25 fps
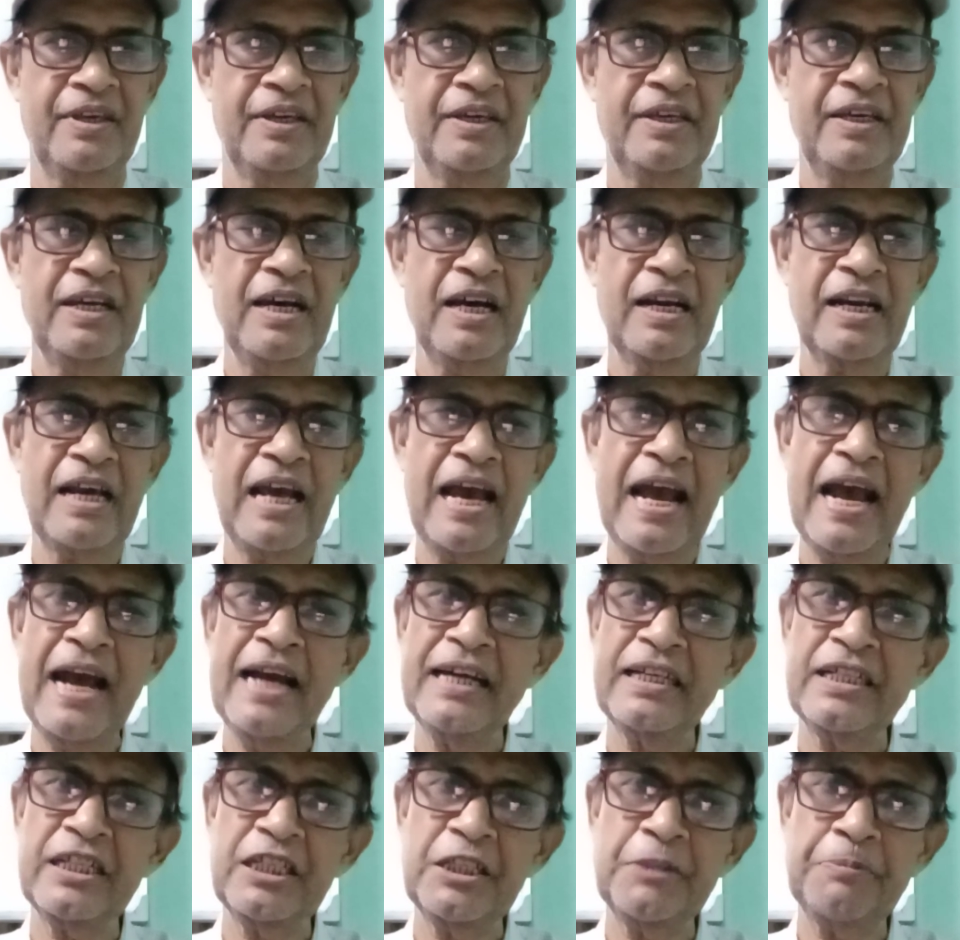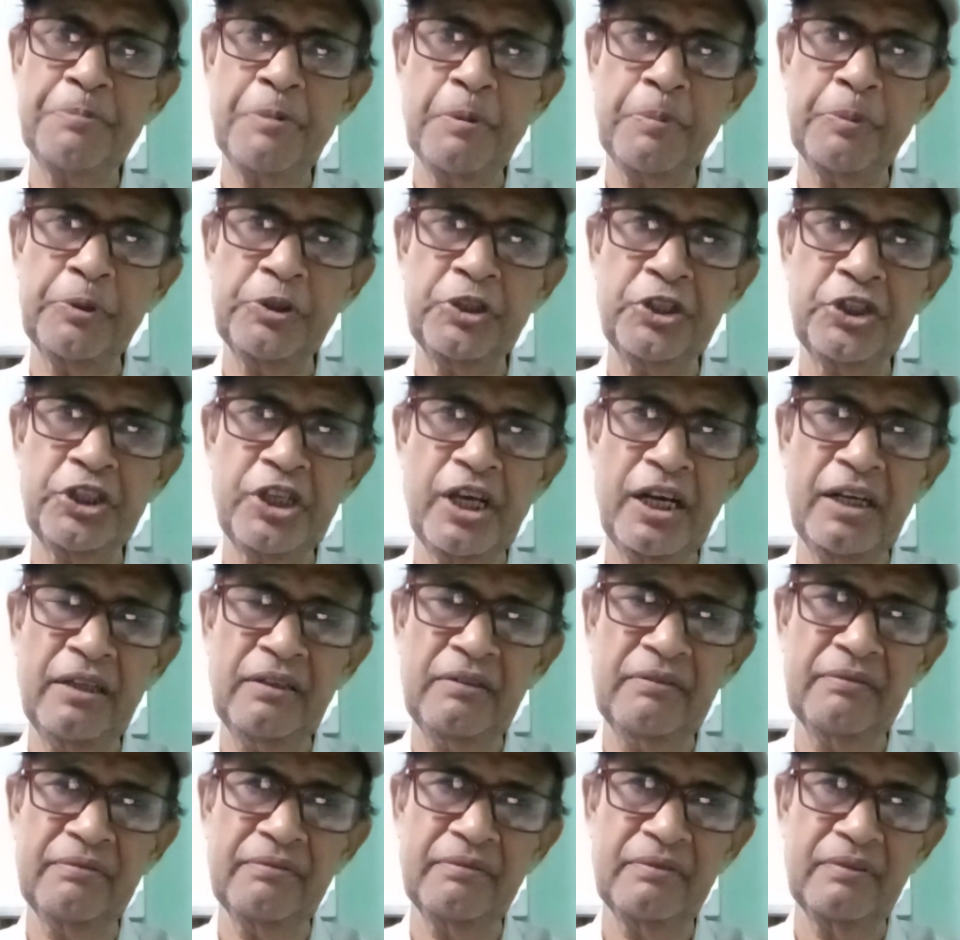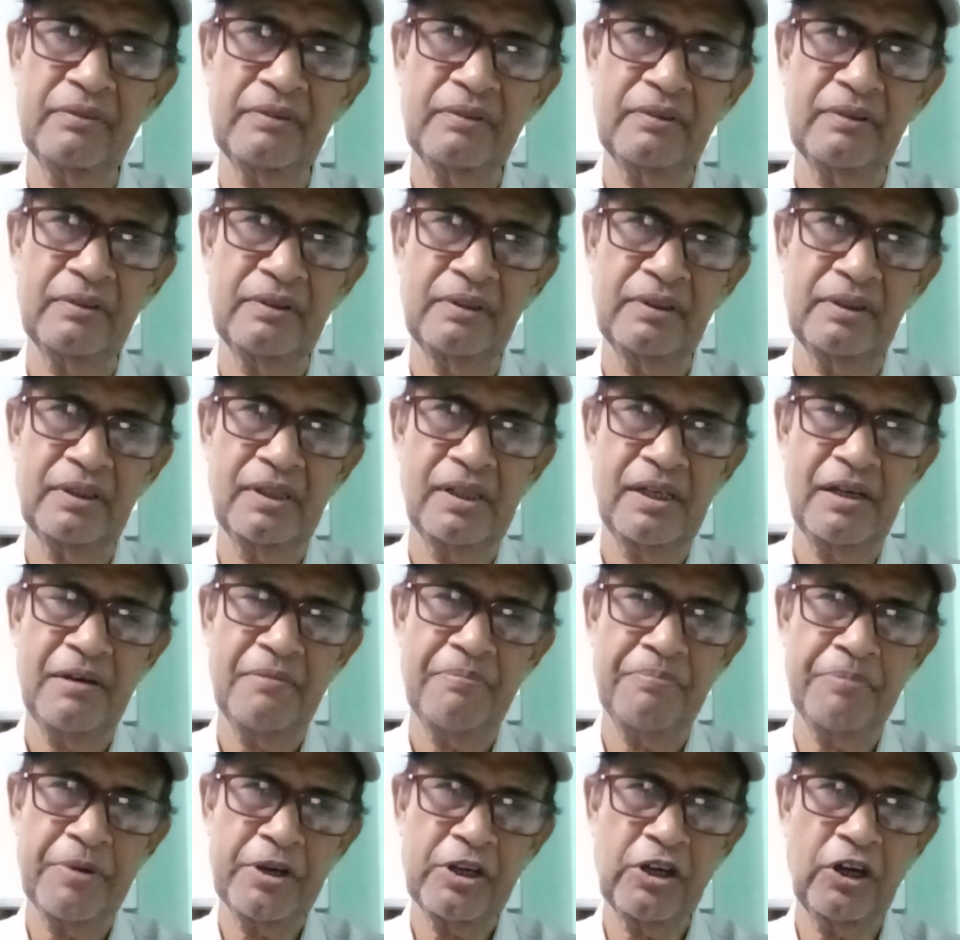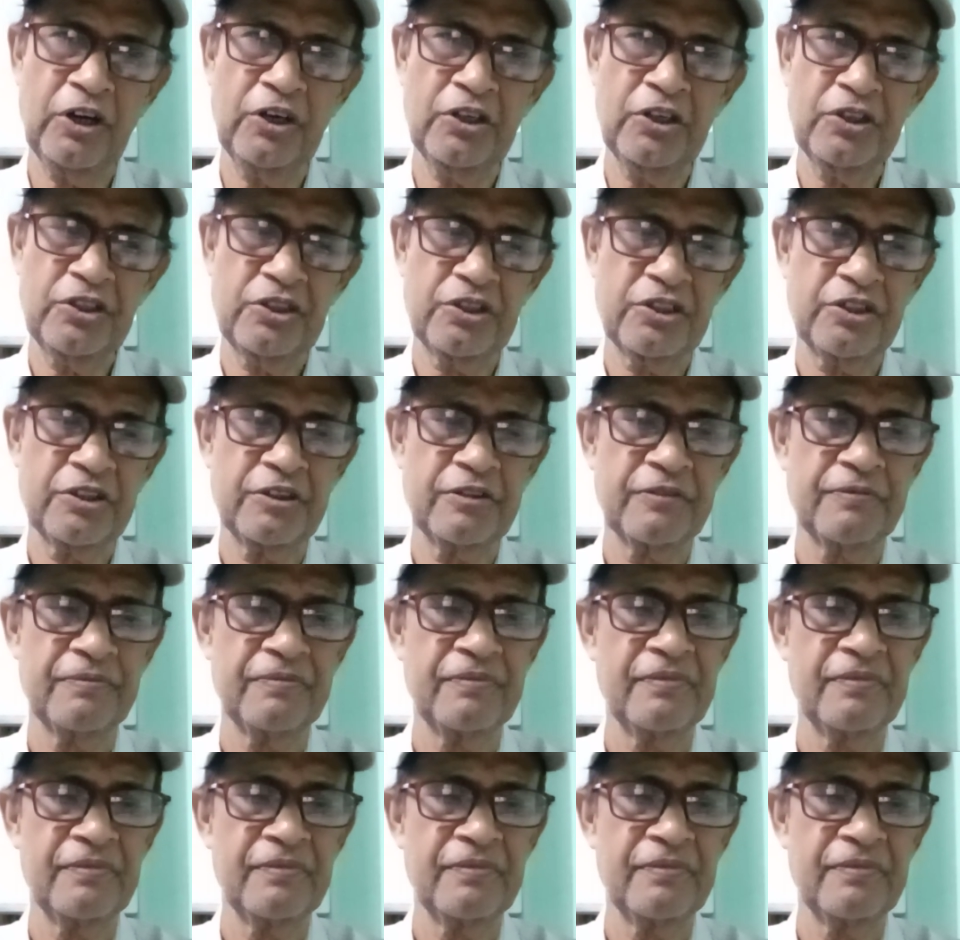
Here at is preposition because